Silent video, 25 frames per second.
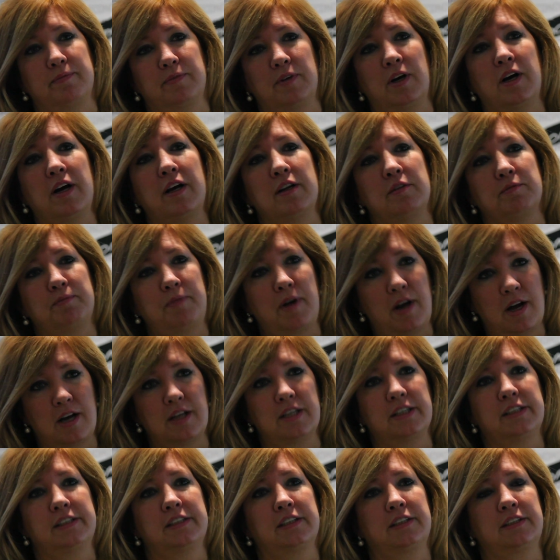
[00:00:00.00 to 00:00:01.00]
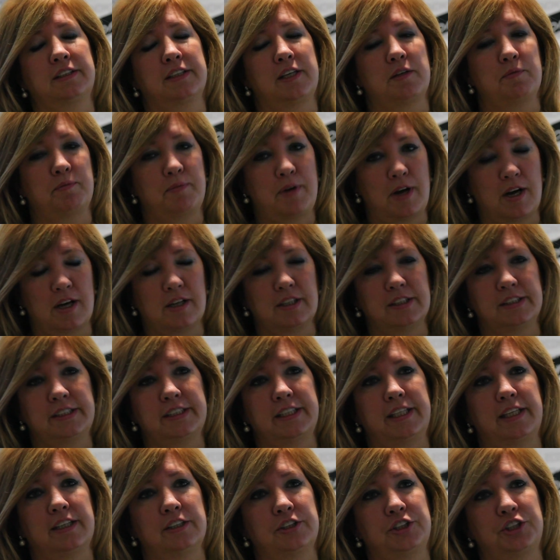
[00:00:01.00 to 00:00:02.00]
on politics and
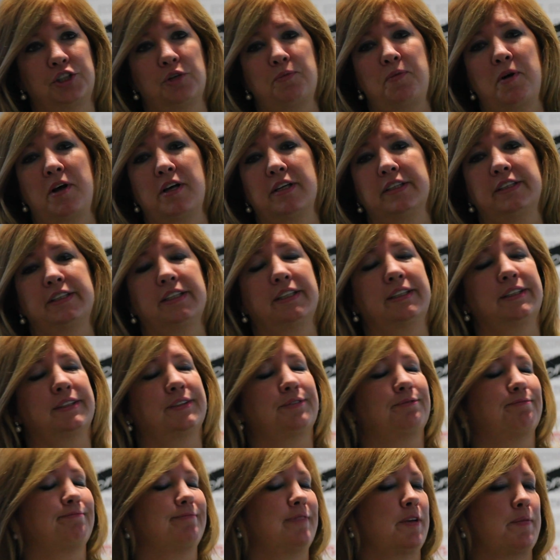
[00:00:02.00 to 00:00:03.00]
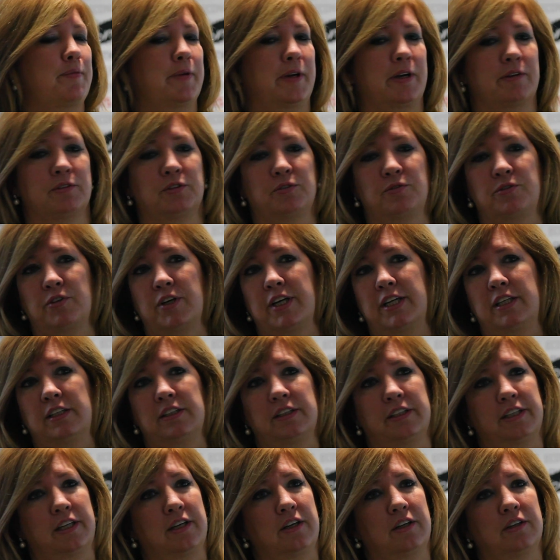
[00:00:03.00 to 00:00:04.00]
policy and geopolitics, it becomes very
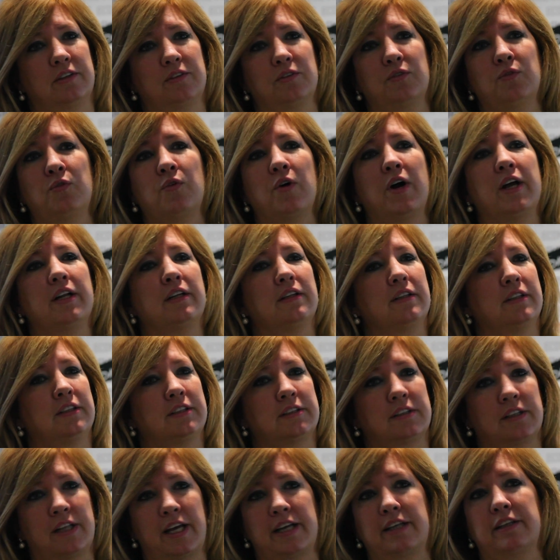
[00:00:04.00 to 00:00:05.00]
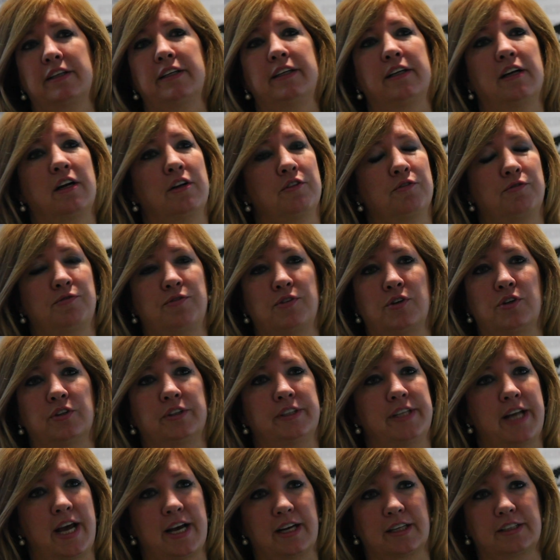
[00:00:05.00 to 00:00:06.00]
clear what is likely to
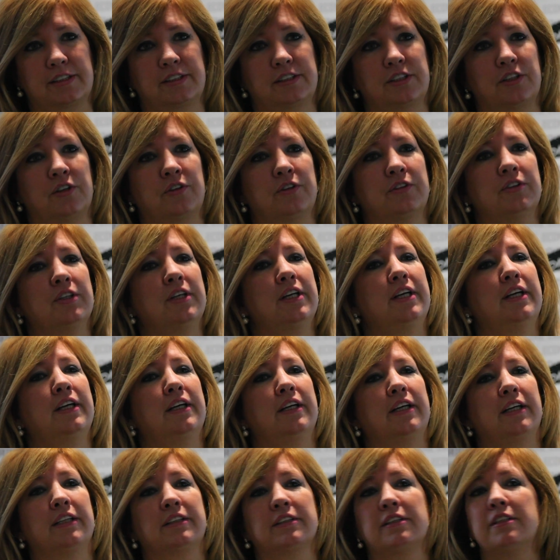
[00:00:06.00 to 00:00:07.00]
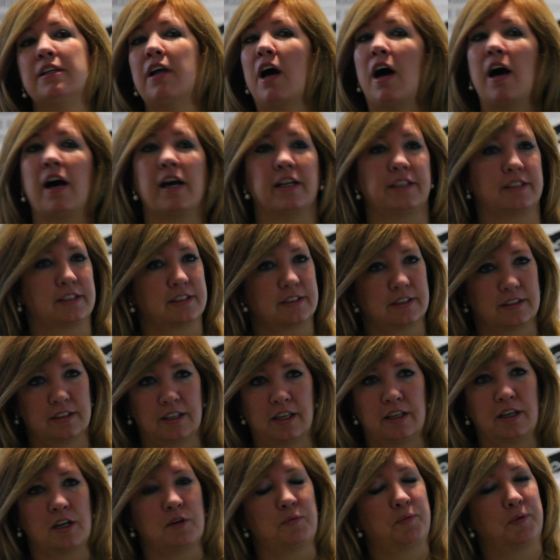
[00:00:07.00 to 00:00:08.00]
unfold next. So it's not
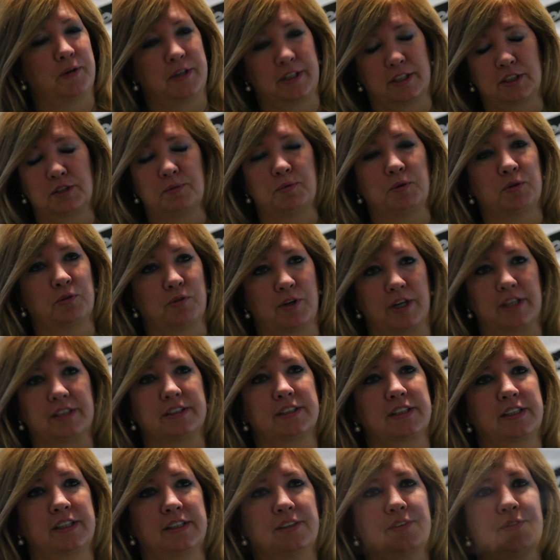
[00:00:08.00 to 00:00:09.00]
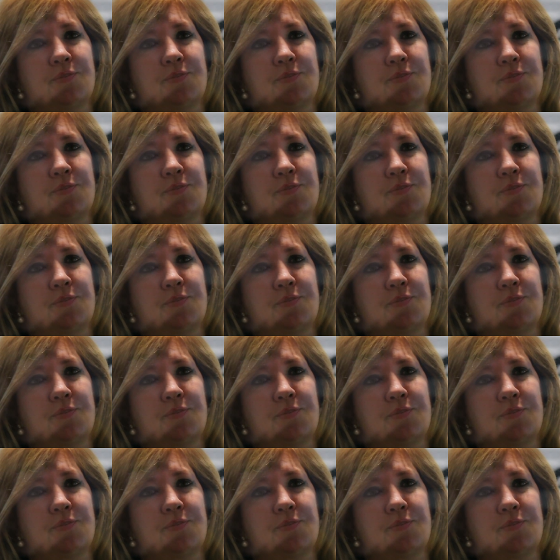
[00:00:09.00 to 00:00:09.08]
an unpredictable risk.